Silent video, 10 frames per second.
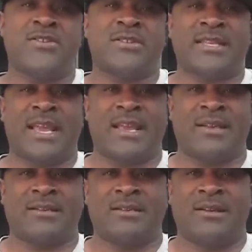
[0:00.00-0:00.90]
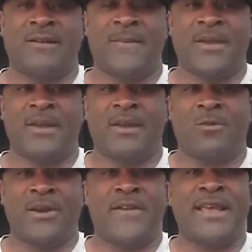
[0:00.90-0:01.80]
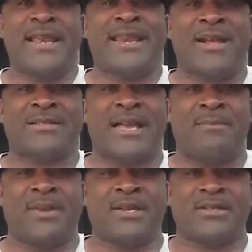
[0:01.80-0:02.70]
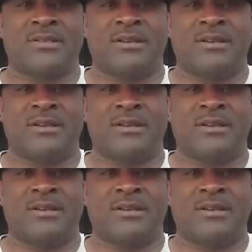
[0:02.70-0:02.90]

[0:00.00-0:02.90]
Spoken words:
understand when they're hitting an outside pitch,